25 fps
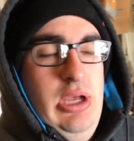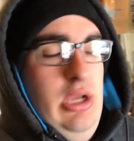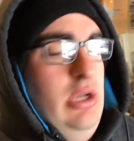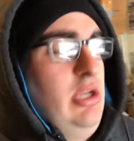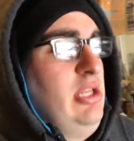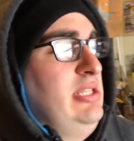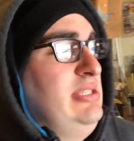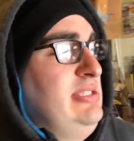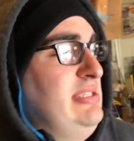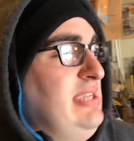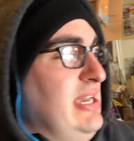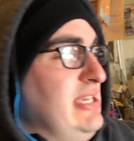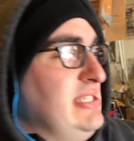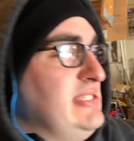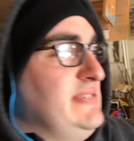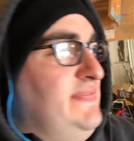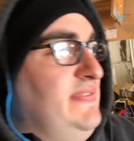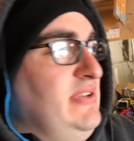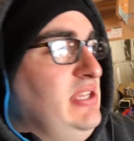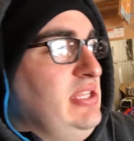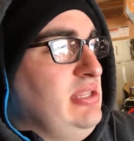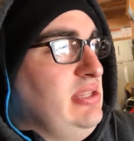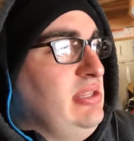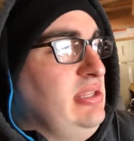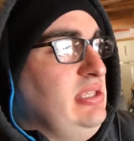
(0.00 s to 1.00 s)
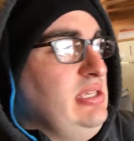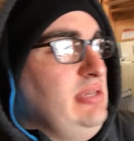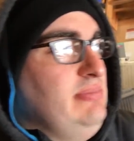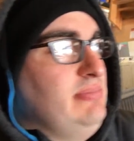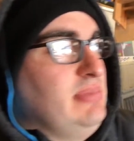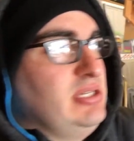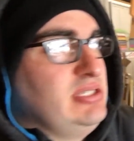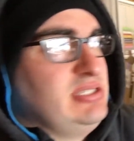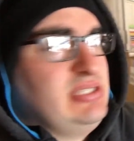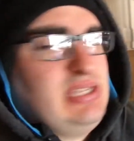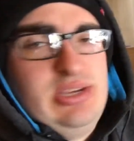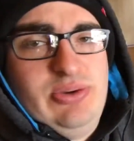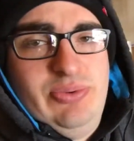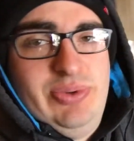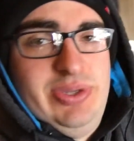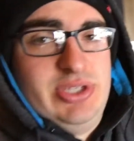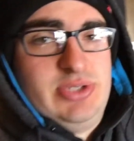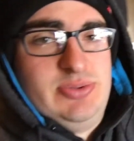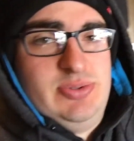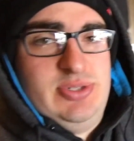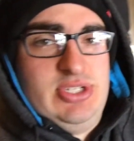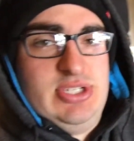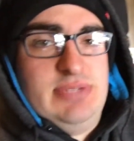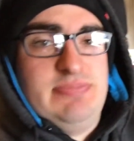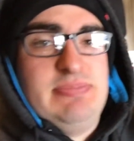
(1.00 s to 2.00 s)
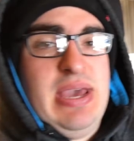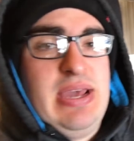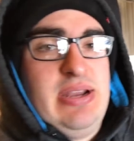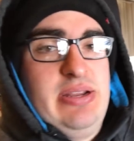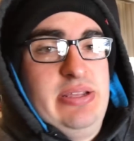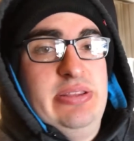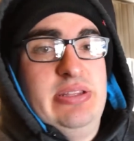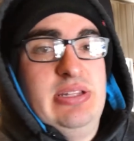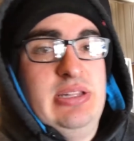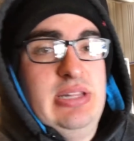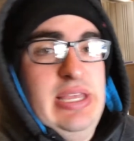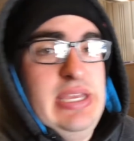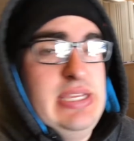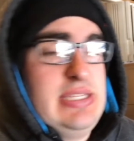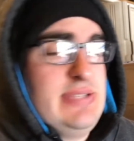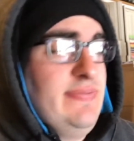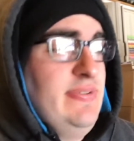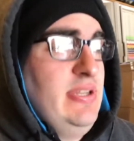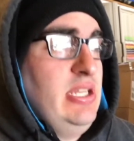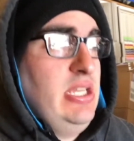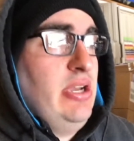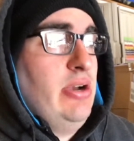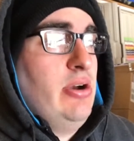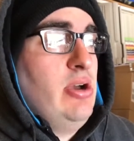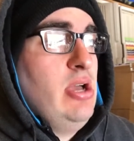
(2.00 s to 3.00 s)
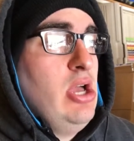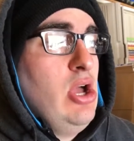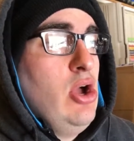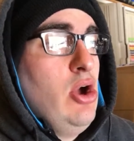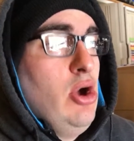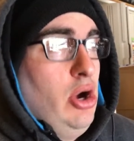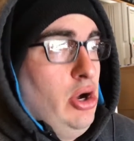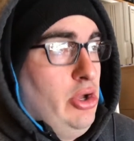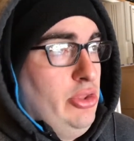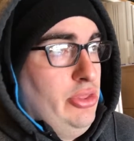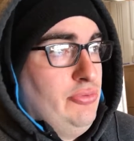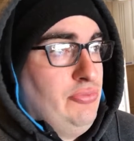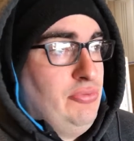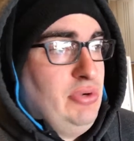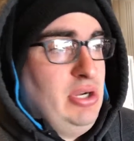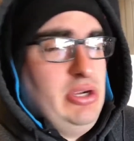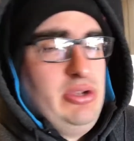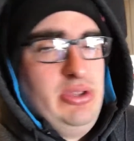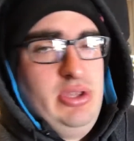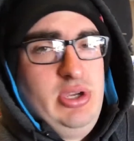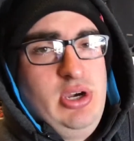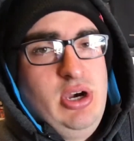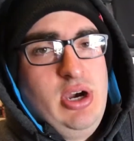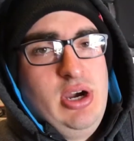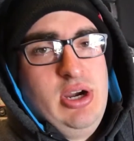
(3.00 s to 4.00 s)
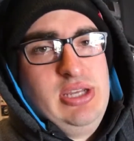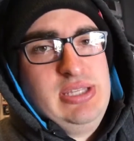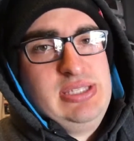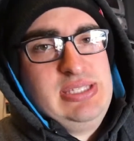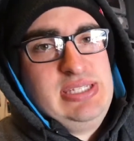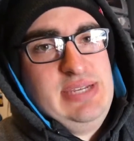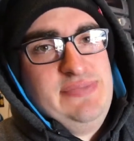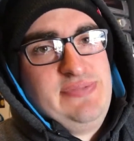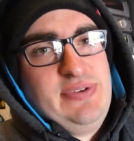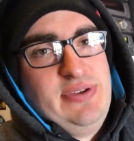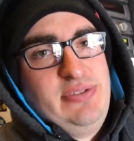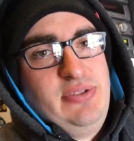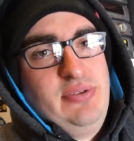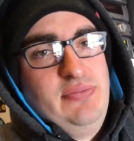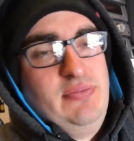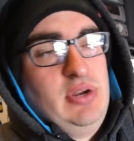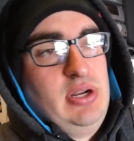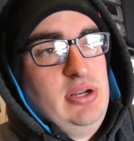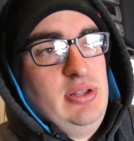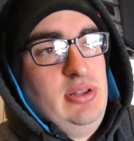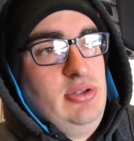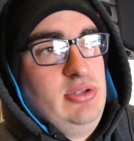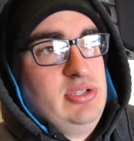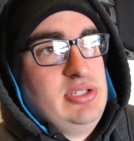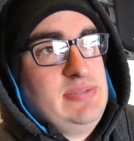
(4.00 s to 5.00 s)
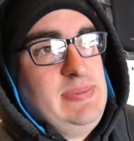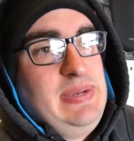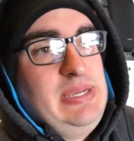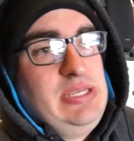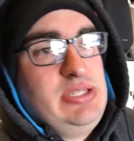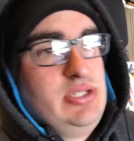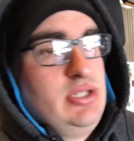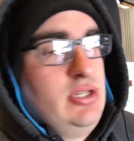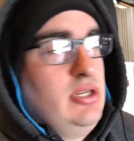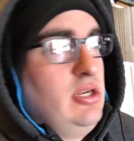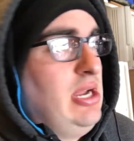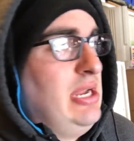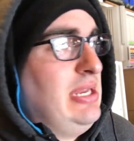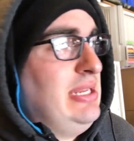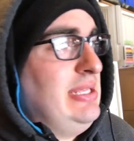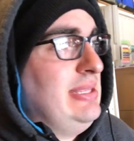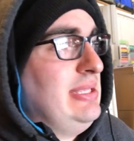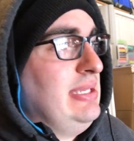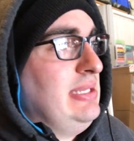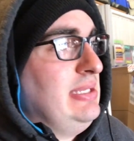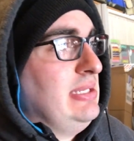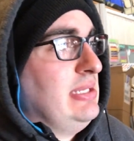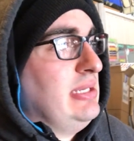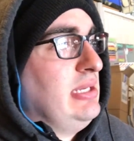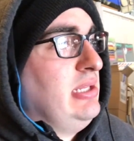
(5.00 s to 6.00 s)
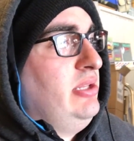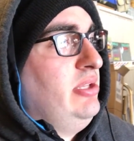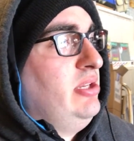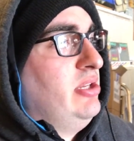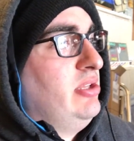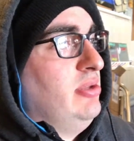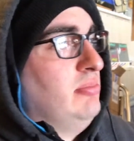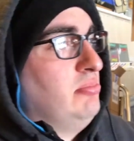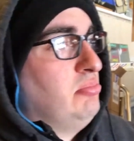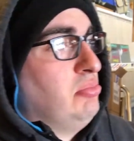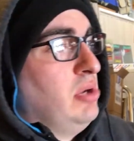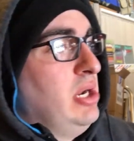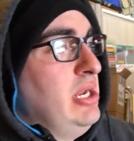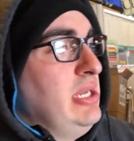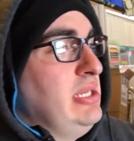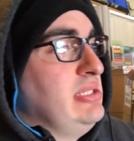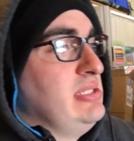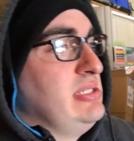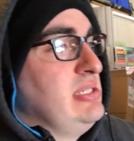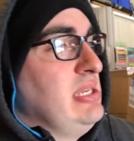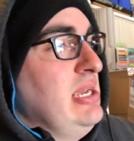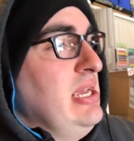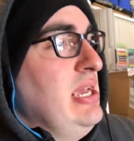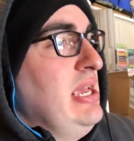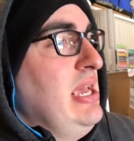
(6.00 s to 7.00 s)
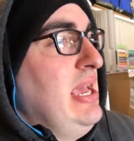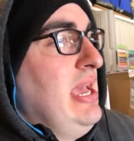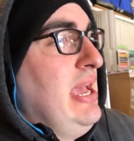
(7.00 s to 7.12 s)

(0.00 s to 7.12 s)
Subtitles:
I'm gonna test fit the Mustang wheels we just mounted in the last video on the rear of the car and see if I have to run a little spacer, anything to clear the brakes,